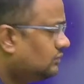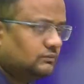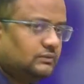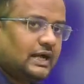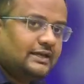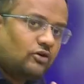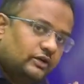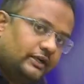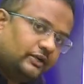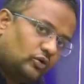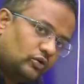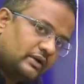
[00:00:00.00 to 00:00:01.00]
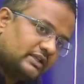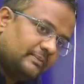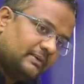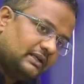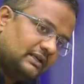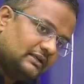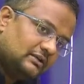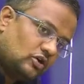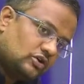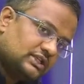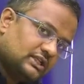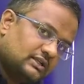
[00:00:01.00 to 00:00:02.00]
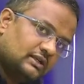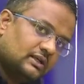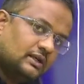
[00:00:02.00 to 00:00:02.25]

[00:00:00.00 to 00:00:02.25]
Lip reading: I already told you at the beginning, logic.